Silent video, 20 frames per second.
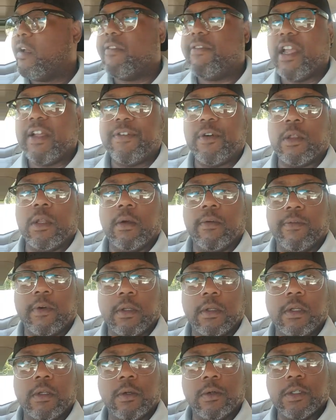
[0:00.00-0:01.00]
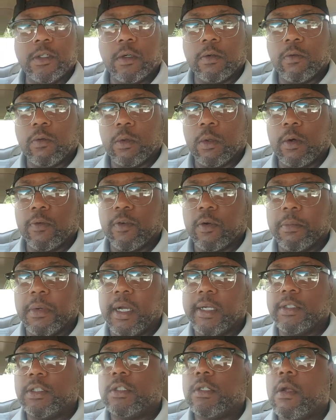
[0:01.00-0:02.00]
faithful over little, you're rule over
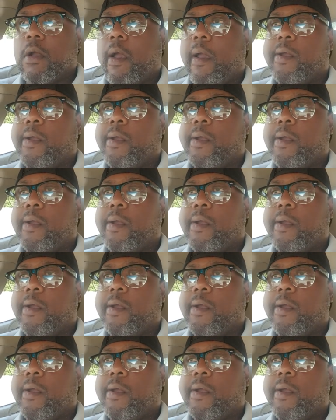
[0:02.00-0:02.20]
much.